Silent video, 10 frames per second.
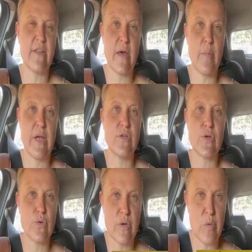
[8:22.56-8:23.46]
them and
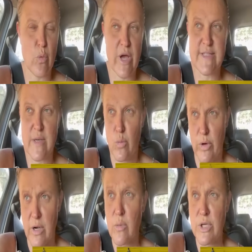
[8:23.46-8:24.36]
throw them away
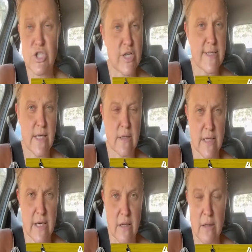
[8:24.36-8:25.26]
somewhere, which is
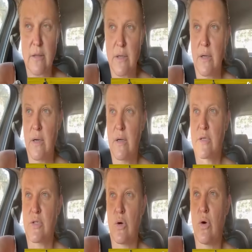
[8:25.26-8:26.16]
illegal.
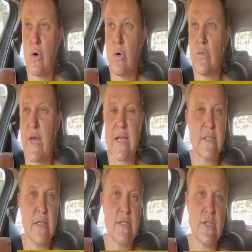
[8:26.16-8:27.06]
So
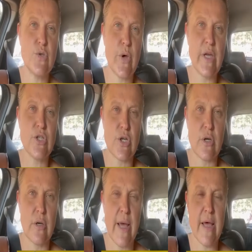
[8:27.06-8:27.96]
that's the
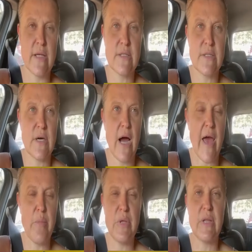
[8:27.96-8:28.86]
situation, and
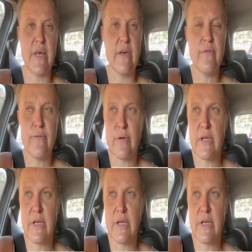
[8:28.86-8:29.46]
I believe,